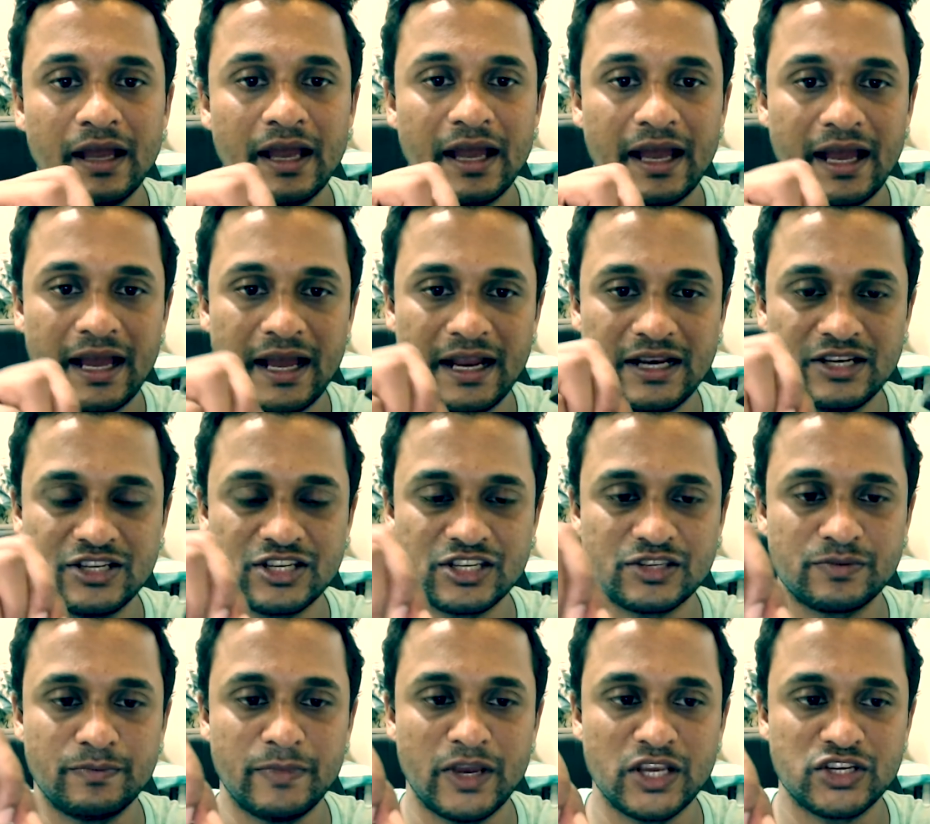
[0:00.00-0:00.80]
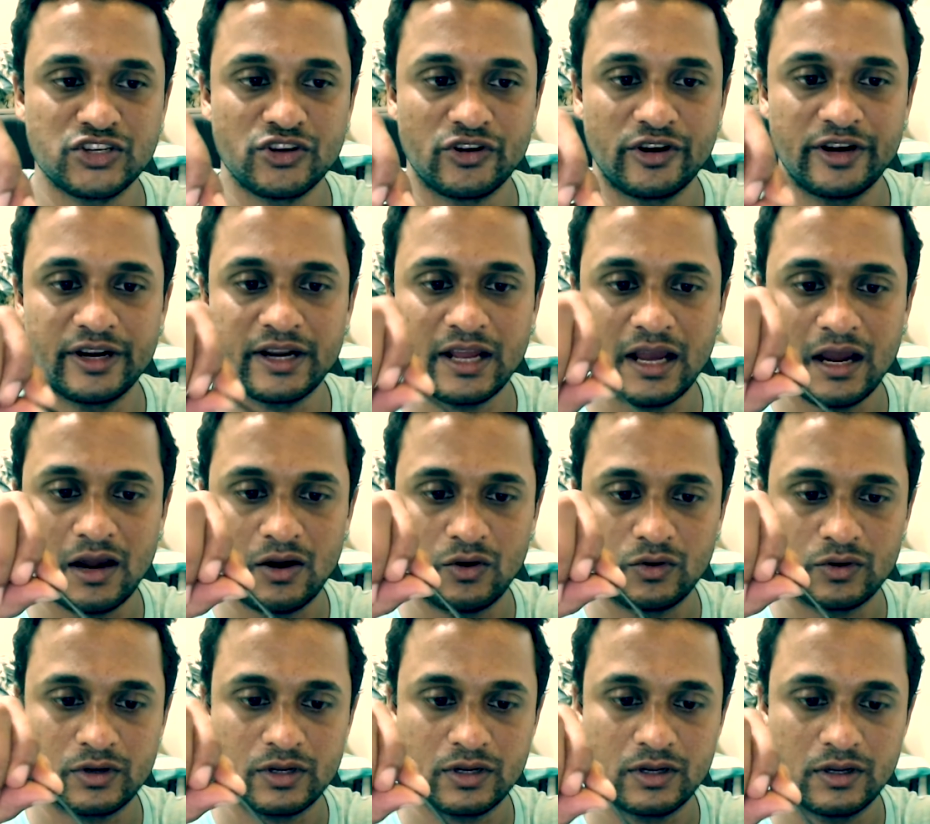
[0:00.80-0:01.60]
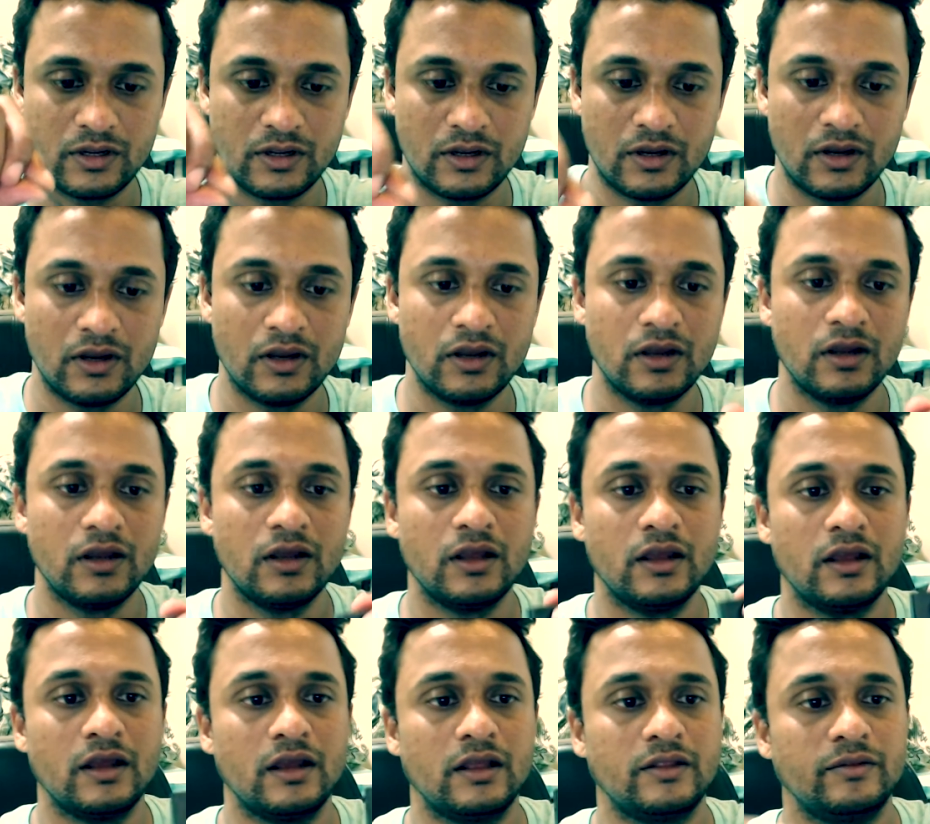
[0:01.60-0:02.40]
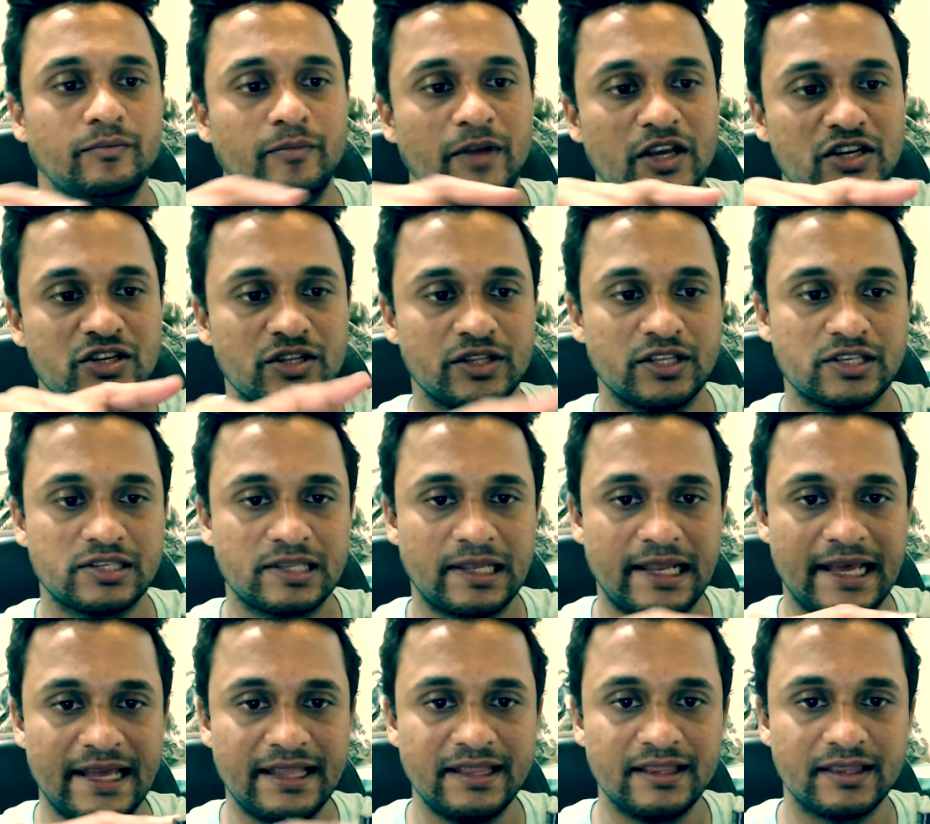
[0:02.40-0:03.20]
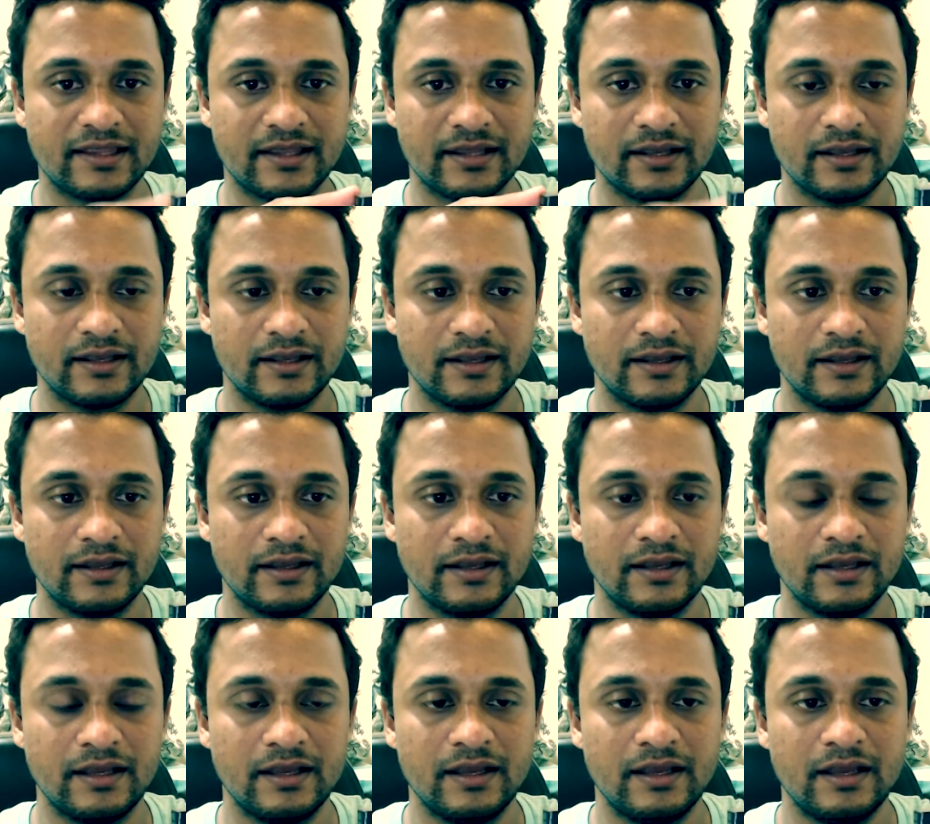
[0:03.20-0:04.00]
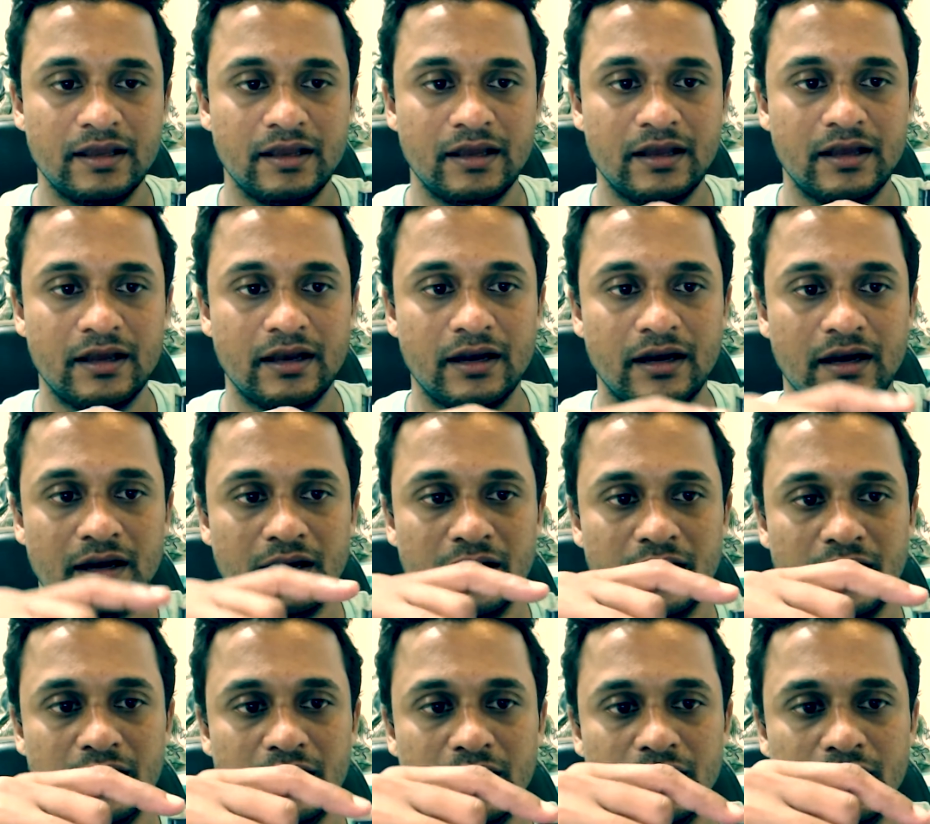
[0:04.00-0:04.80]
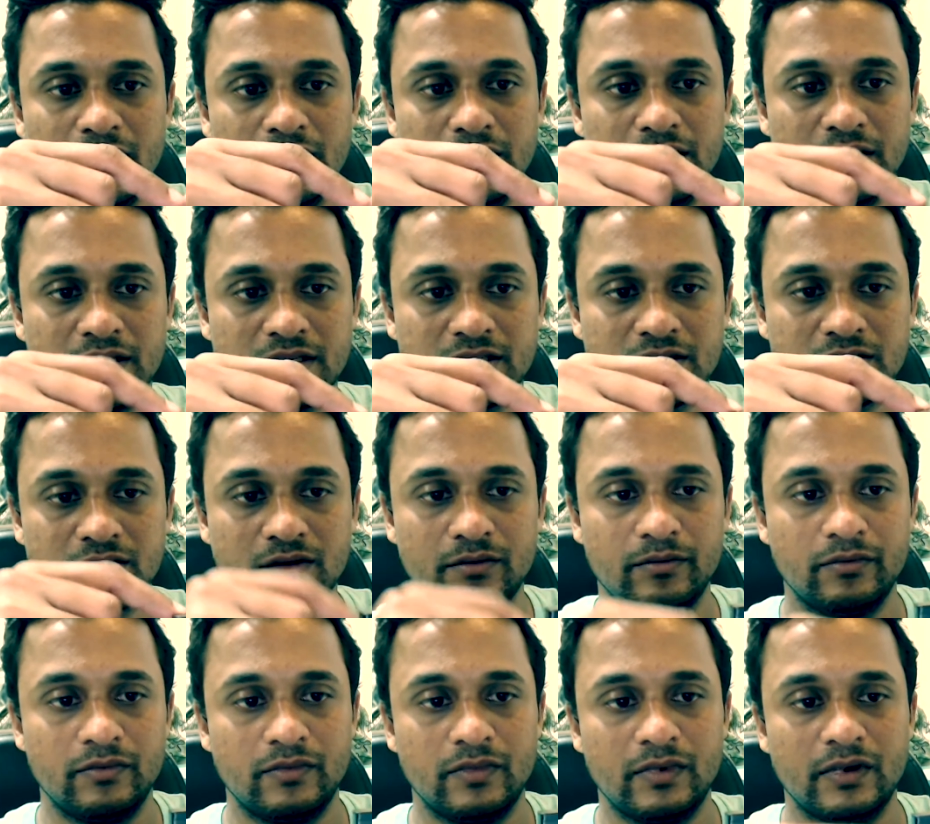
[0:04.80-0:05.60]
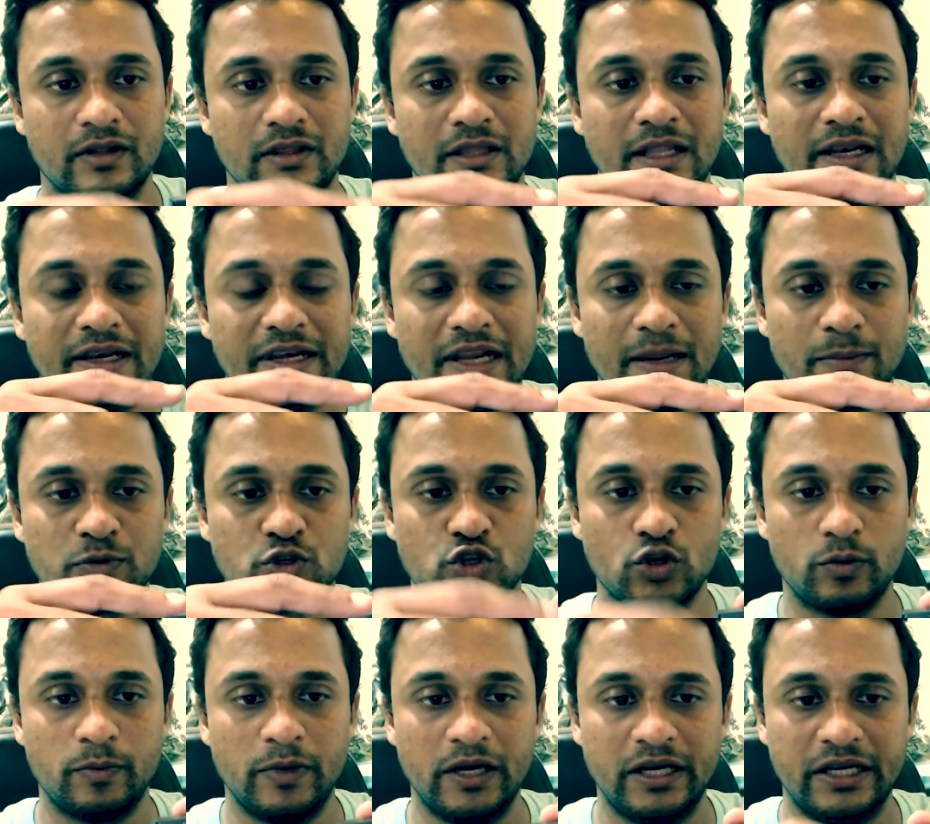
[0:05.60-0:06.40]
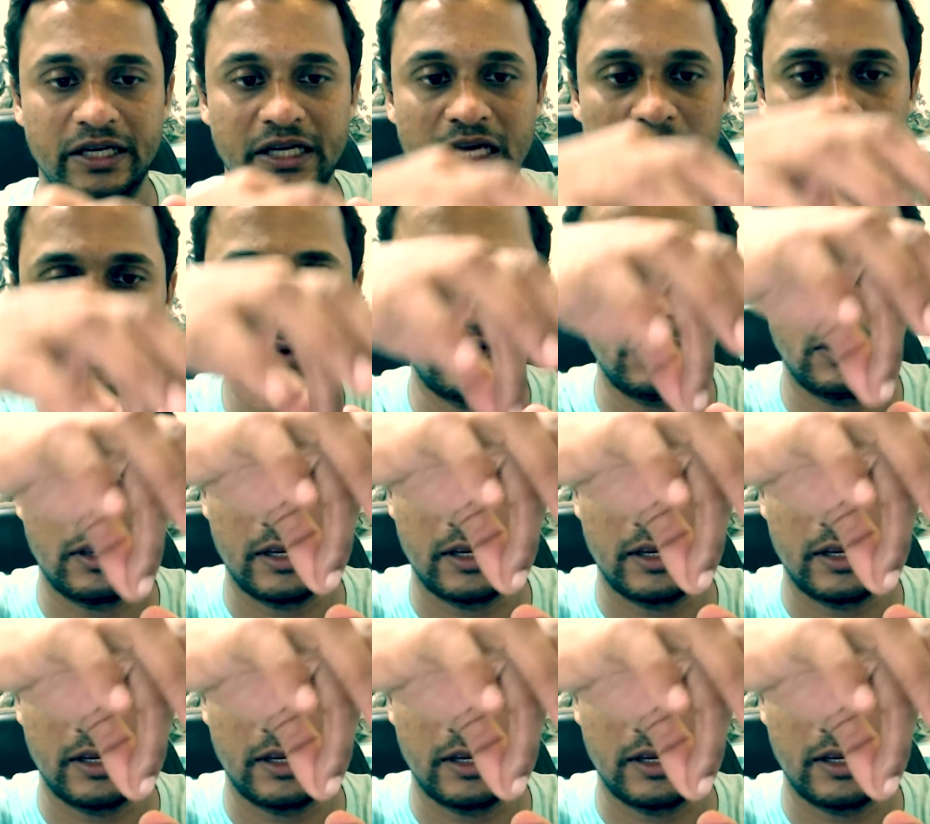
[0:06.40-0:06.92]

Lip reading: and just measure it out. Measure this length, and the tape should be double,